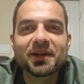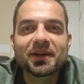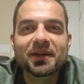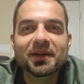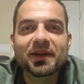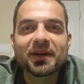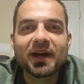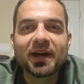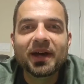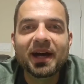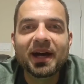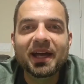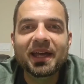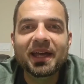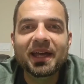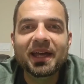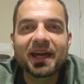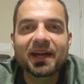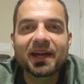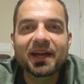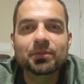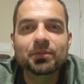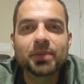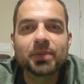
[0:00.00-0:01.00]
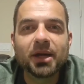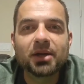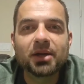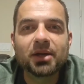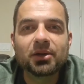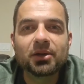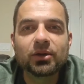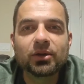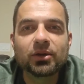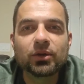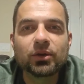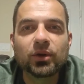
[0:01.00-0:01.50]
Hi, has bought your
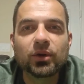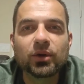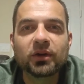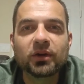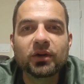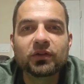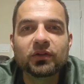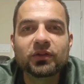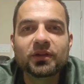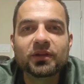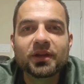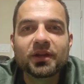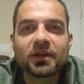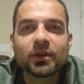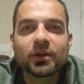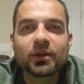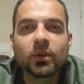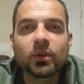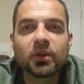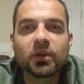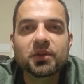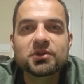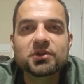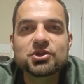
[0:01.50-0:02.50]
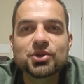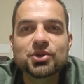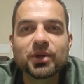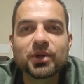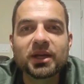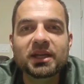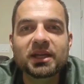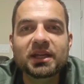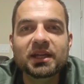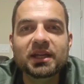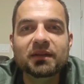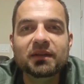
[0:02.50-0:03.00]
course. Will the
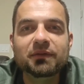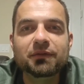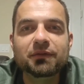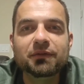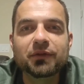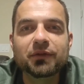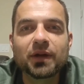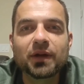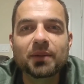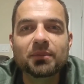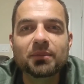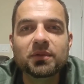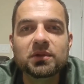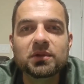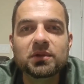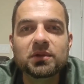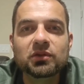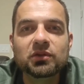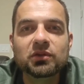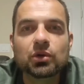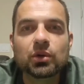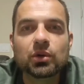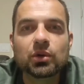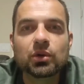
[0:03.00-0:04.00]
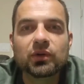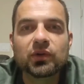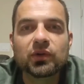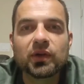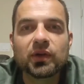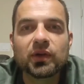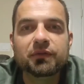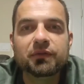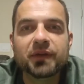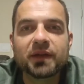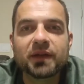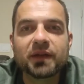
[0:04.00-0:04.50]
training from this course
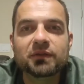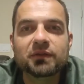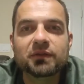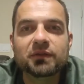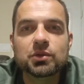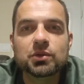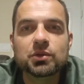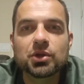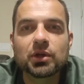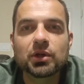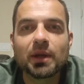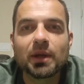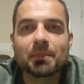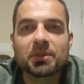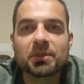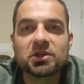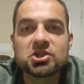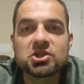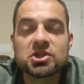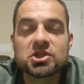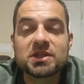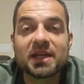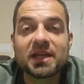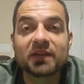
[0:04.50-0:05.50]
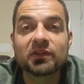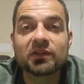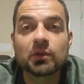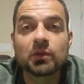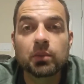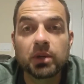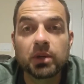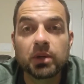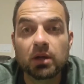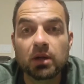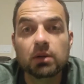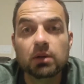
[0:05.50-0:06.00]
affect future competition? Yes, it
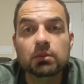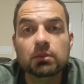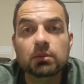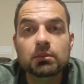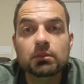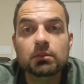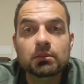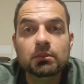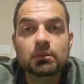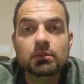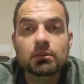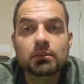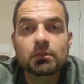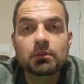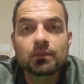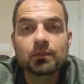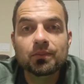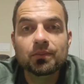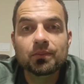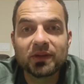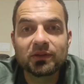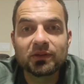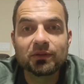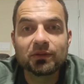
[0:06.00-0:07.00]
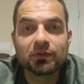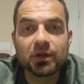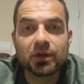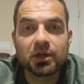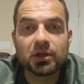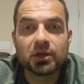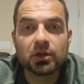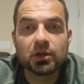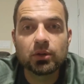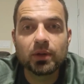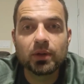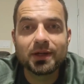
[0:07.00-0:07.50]
will. That's a very
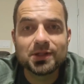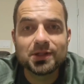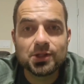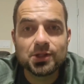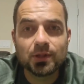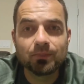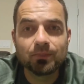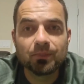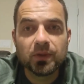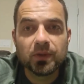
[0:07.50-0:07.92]
good question.